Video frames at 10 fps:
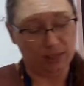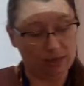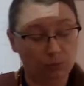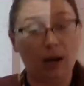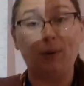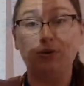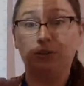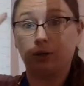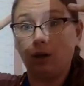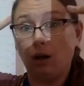this. I want you
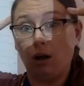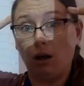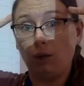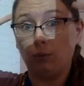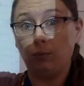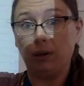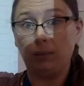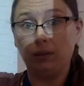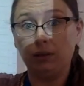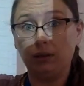to
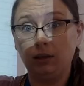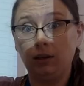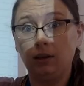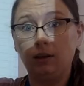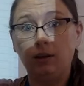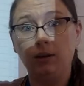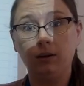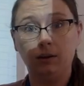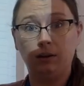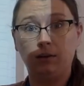remember
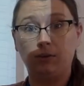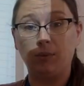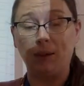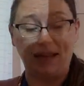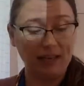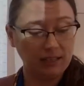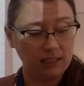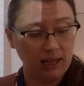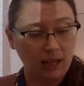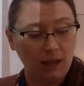from the
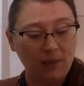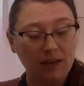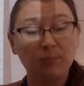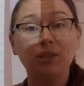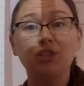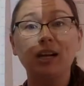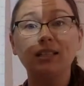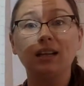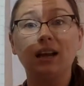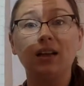past, that a
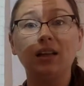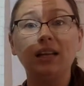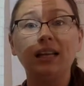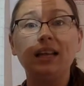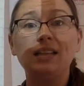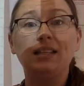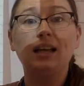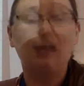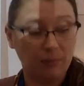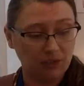projectile is
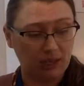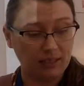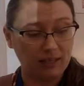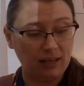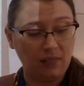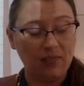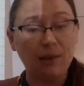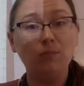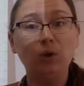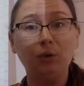an object
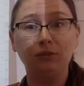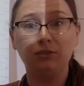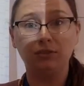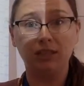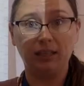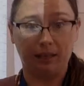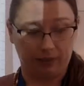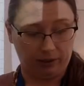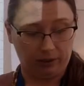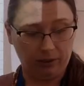that moves through the
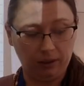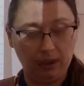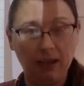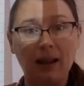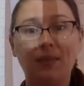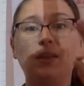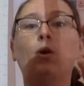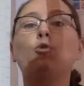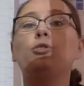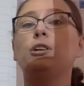air and the
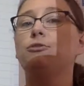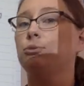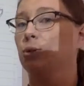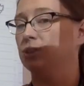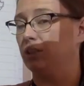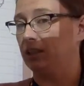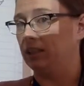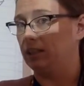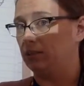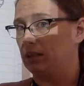only force on
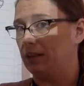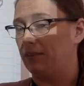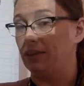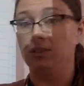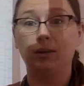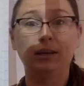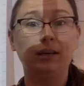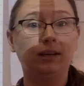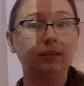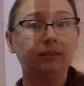it is gravity. So
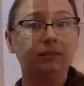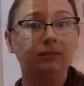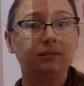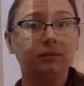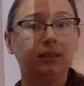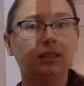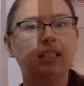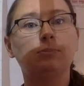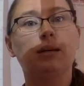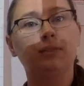here
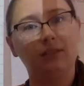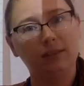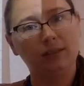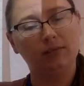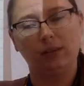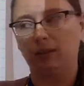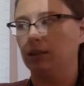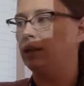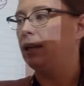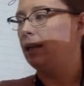is my physics
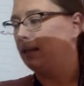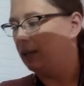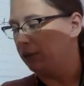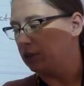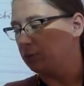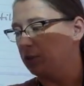sphere. Here is a